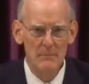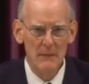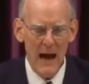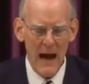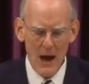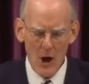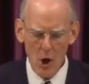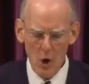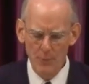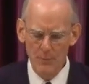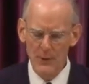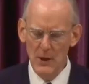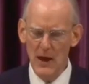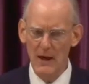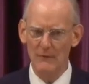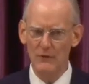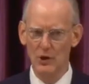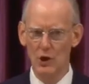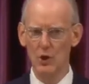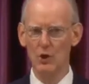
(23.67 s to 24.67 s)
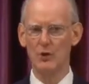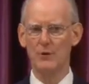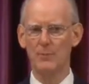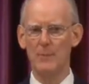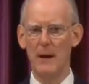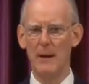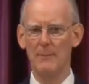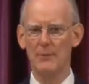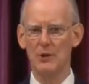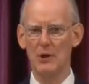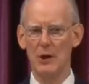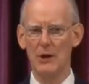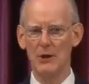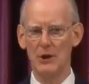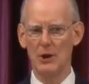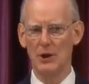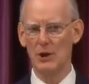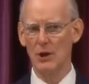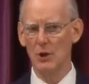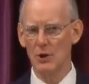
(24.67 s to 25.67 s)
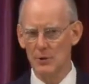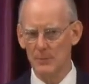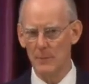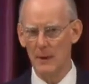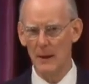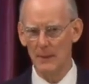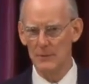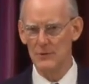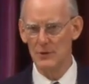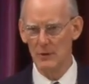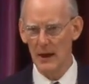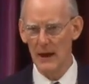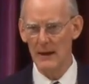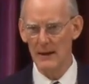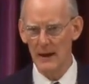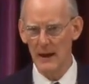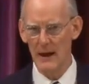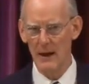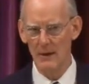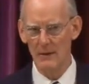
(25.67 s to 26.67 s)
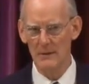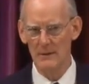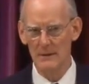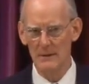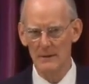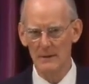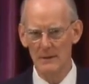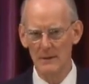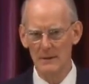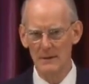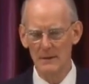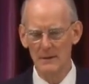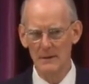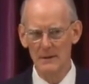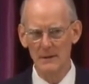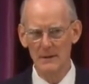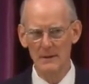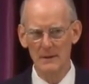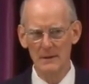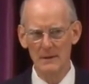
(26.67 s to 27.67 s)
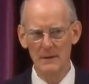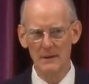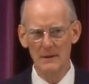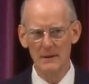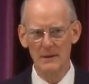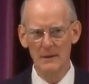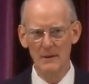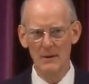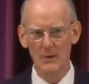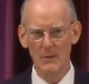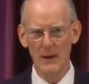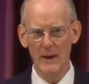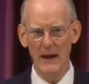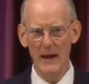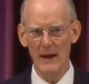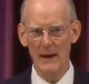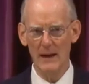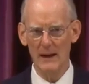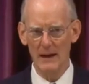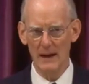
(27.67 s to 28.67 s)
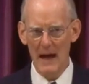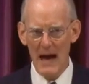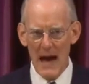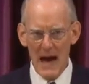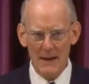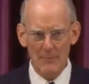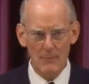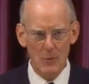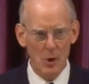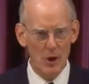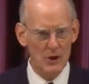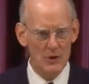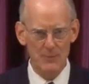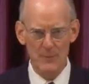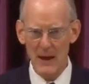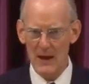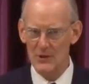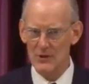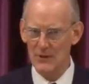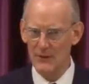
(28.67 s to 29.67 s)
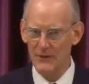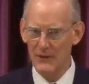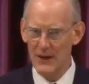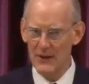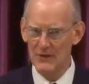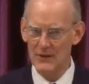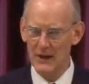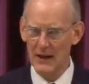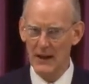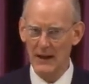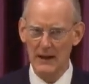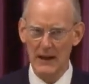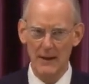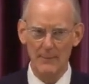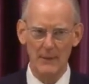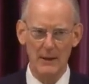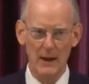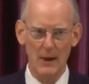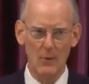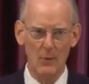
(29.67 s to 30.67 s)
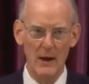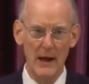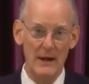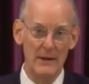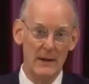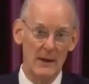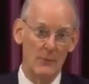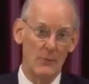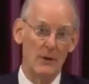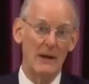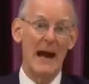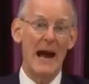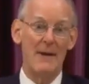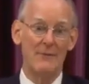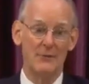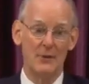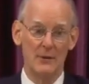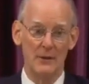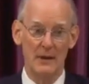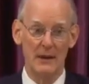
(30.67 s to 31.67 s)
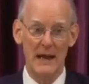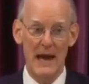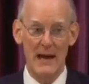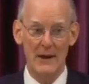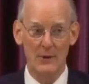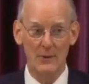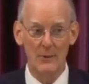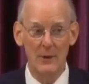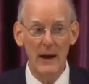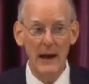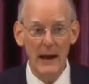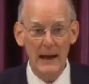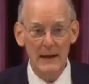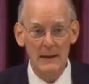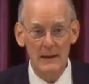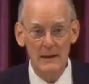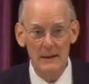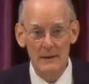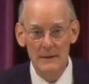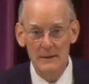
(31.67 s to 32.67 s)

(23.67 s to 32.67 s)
I hope you have goosebumps on your goosebumps right now. We got a lot more specificity coming our way than we're after the latter rain.